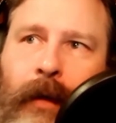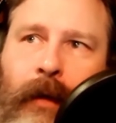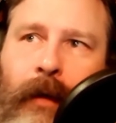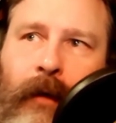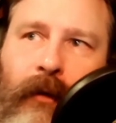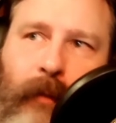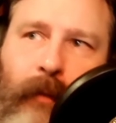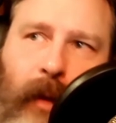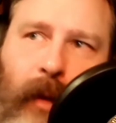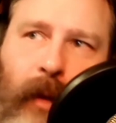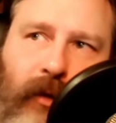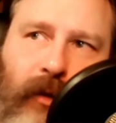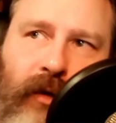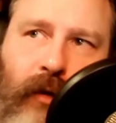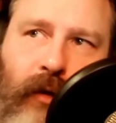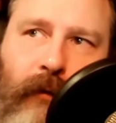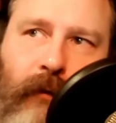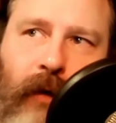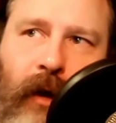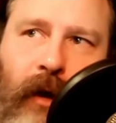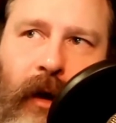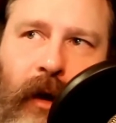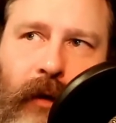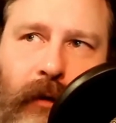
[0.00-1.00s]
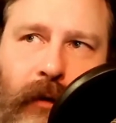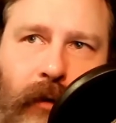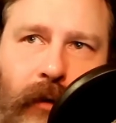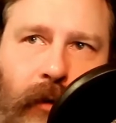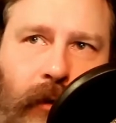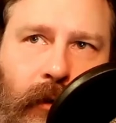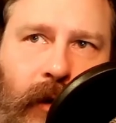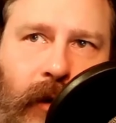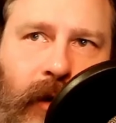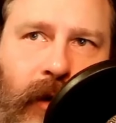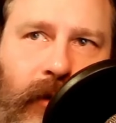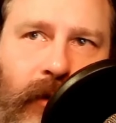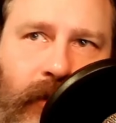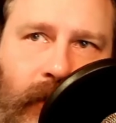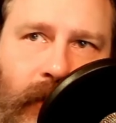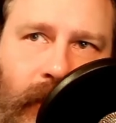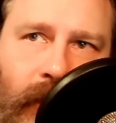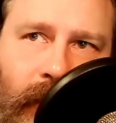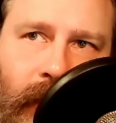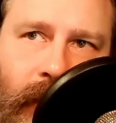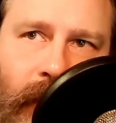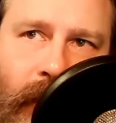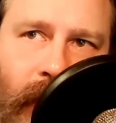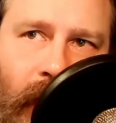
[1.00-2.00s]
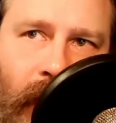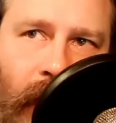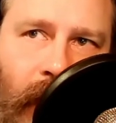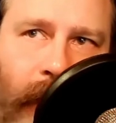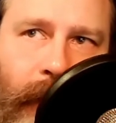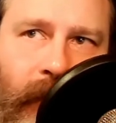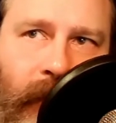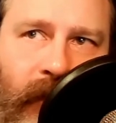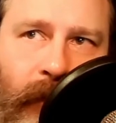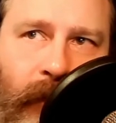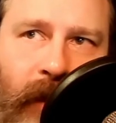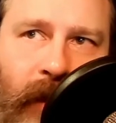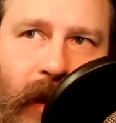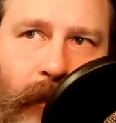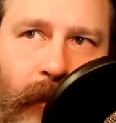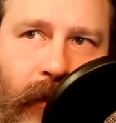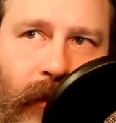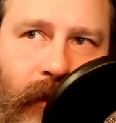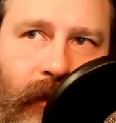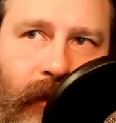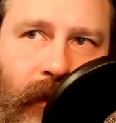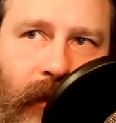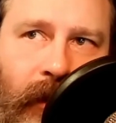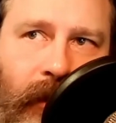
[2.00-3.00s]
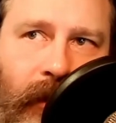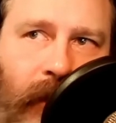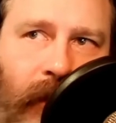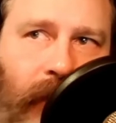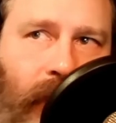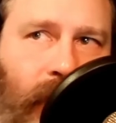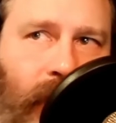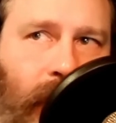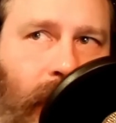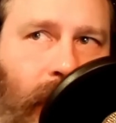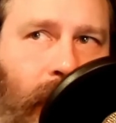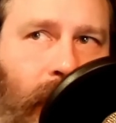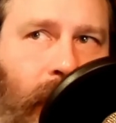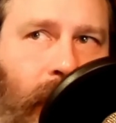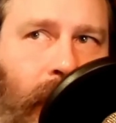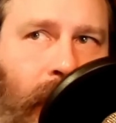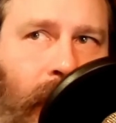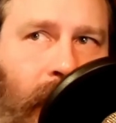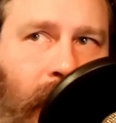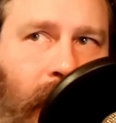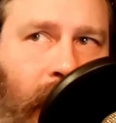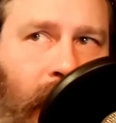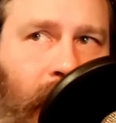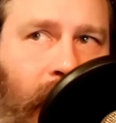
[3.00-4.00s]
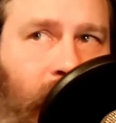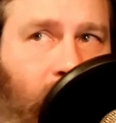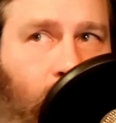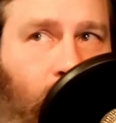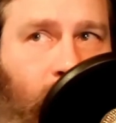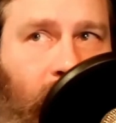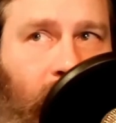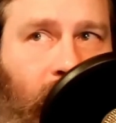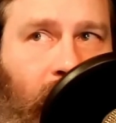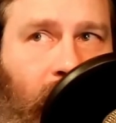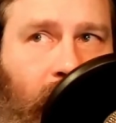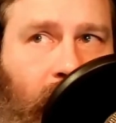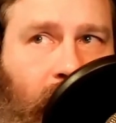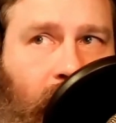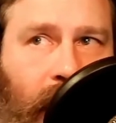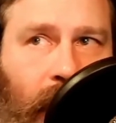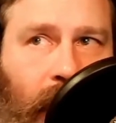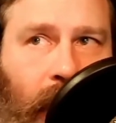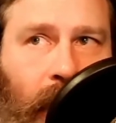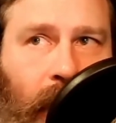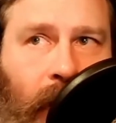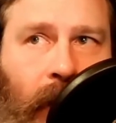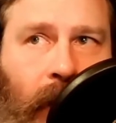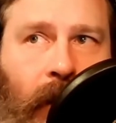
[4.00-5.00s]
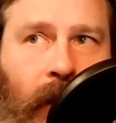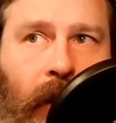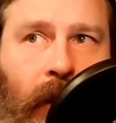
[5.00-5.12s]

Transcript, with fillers: He has published over 130 journal and conference papers on control, instrumentation,